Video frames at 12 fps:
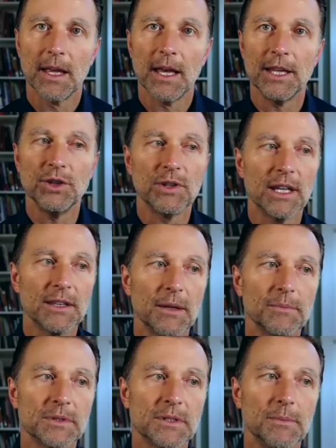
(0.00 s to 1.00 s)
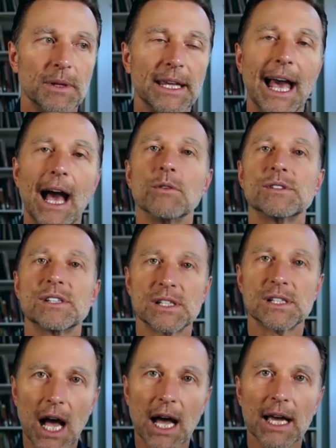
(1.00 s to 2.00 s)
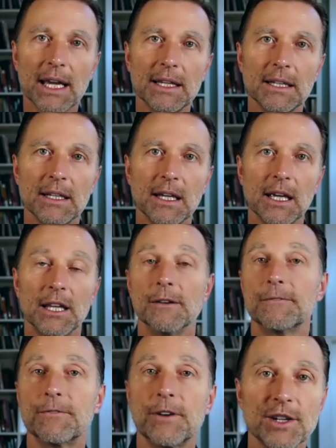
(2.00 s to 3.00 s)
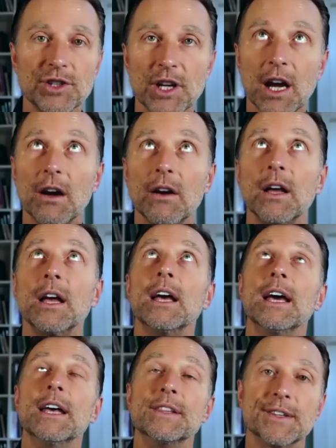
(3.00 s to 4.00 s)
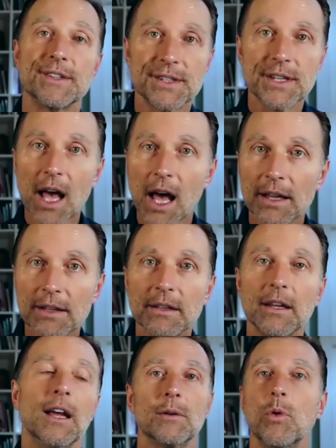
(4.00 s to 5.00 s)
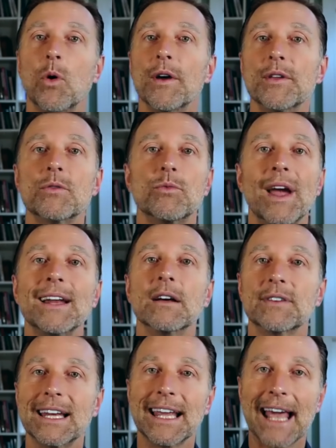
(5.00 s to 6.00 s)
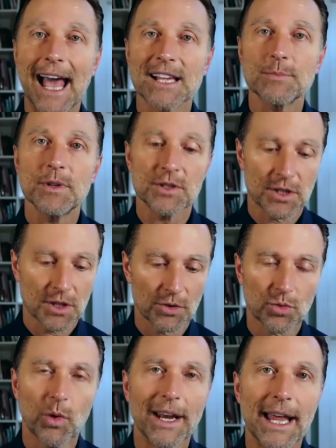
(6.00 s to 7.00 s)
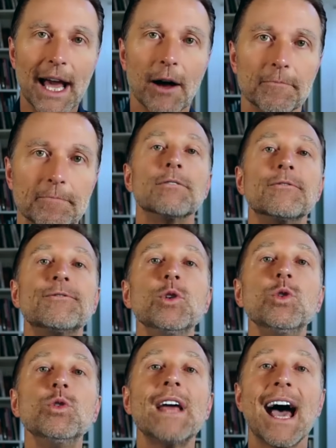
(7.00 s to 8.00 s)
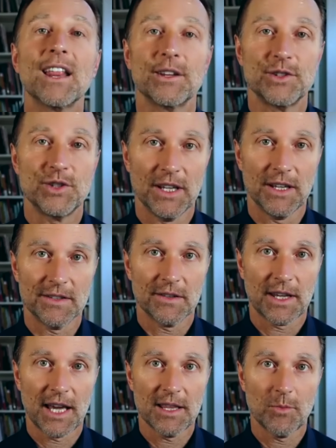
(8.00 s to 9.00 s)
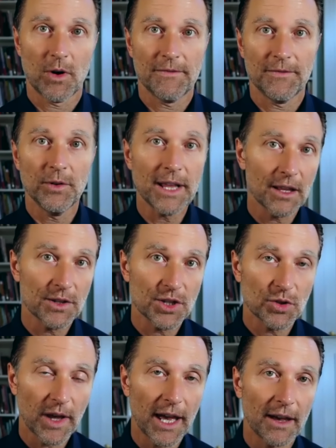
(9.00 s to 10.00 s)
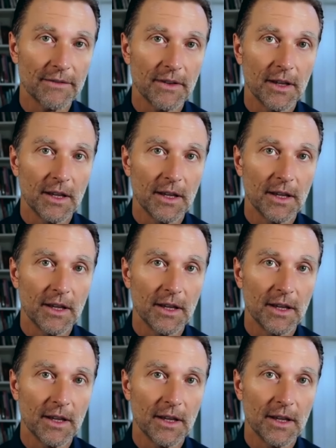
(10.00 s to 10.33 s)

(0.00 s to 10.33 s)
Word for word: and you get them to be outside in the fresh air and the sun, boy, their rate of getting asthma just goes way down. Food allergies, okay? The more food allergies you have,